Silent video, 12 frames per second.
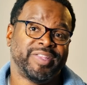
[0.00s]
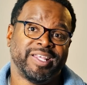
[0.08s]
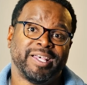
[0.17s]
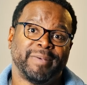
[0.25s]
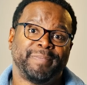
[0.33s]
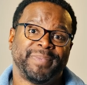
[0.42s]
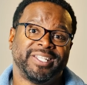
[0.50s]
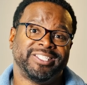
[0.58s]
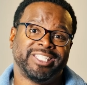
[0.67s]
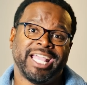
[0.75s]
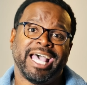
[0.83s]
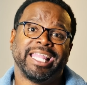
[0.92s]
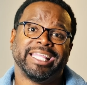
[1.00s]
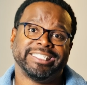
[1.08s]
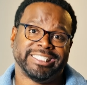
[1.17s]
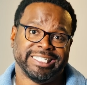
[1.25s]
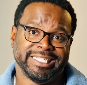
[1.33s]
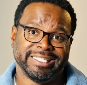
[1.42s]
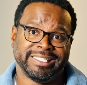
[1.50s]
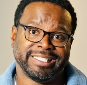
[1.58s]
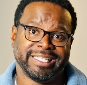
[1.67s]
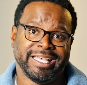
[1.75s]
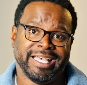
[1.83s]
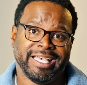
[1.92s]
them to challenges.